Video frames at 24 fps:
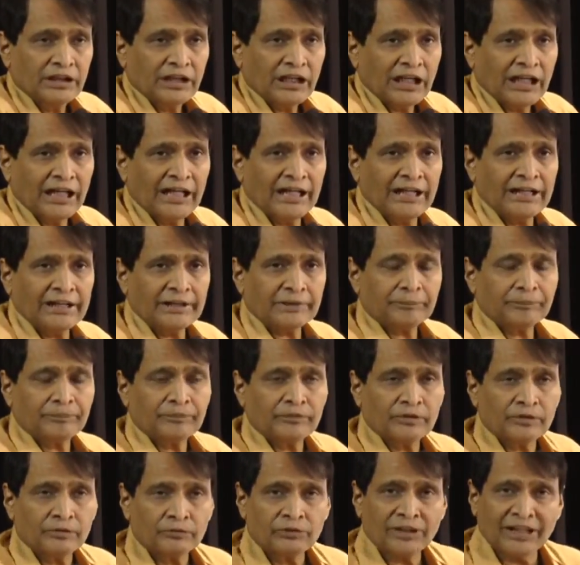I had,
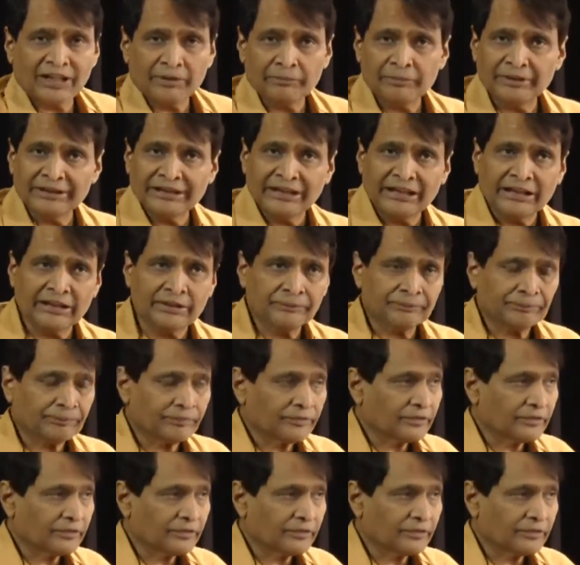we had a meeting